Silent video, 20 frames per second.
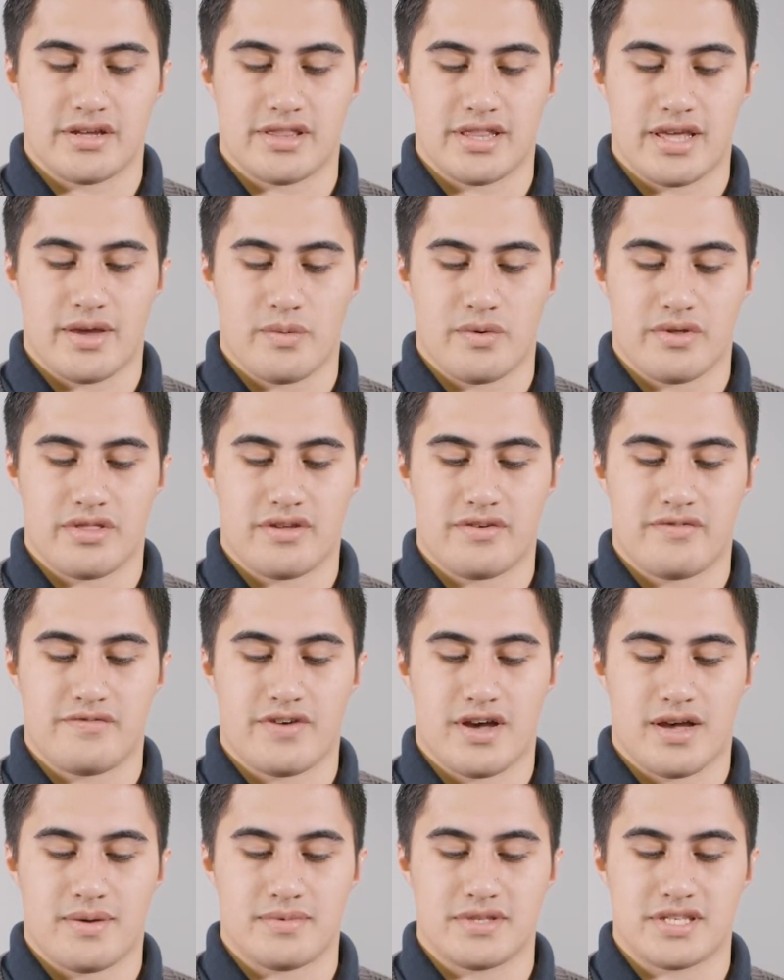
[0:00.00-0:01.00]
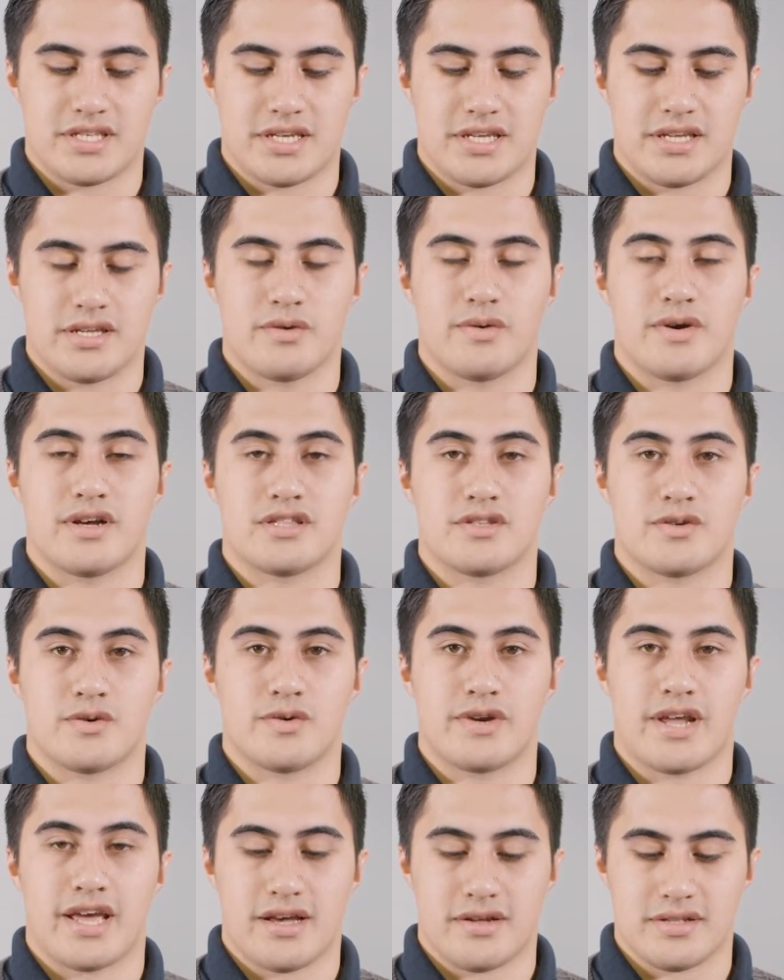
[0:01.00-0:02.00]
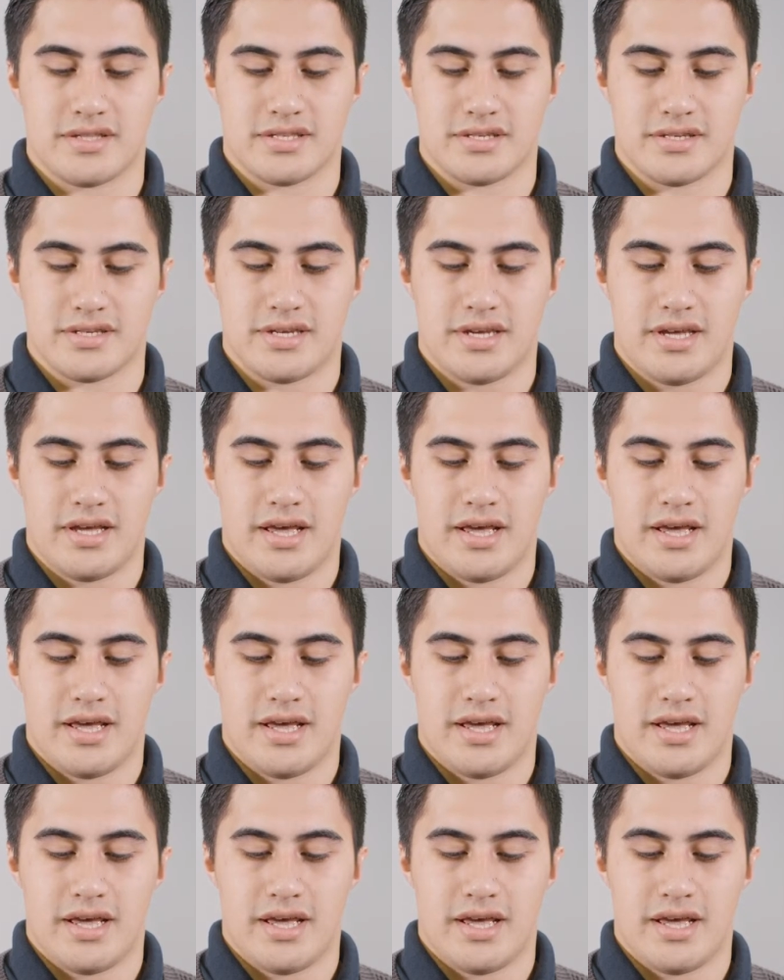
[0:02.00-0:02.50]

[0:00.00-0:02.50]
in that within pharmacy, you are taught how to